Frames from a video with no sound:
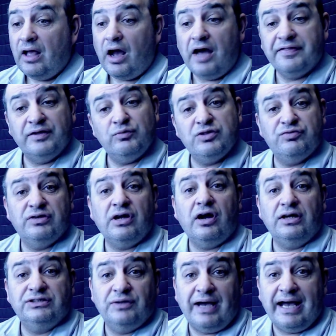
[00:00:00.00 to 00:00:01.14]
I think with
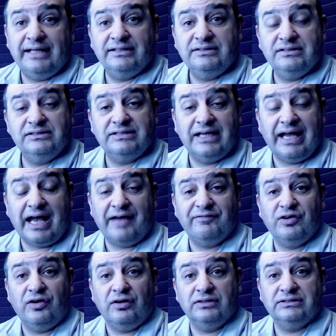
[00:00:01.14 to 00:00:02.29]
regard to Andertons, they have
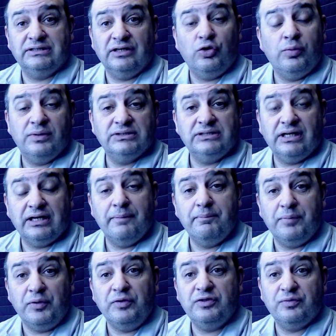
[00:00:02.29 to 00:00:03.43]
got almost like a
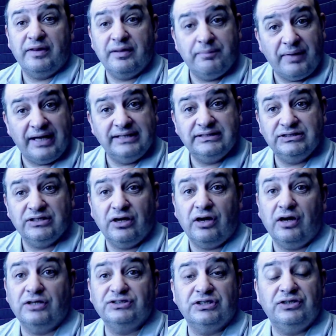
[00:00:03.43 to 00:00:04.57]
booth where the basses
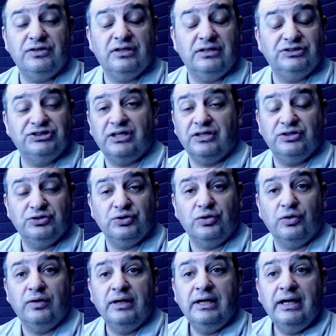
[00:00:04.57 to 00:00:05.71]
are, so you can shut the
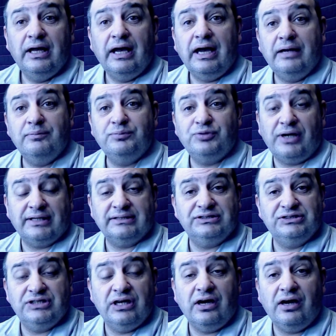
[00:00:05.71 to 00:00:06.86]
door and practice
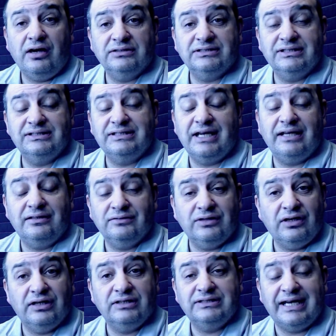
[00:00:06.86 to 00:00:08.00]
to your heart's content and
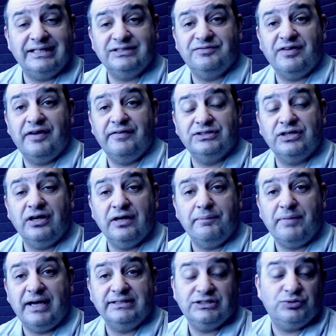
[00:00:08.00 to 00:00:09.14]
kind of test various kind of
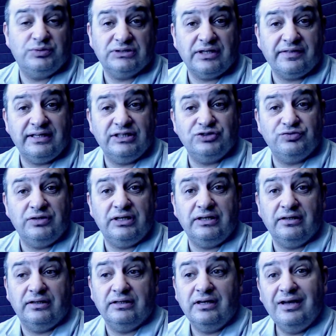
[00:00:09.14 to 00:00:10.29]
basses, which I think is really
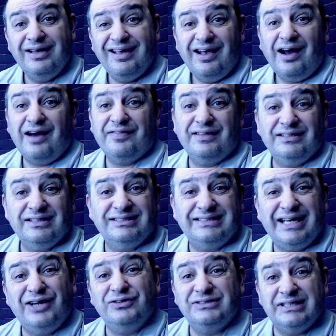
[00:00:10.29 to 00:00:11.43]
good. I think the
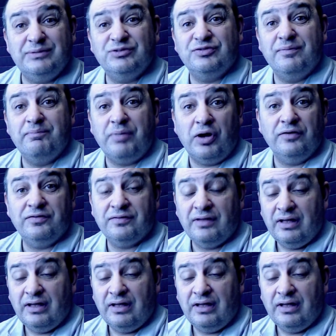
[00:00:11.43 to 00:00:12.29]
sales teams from both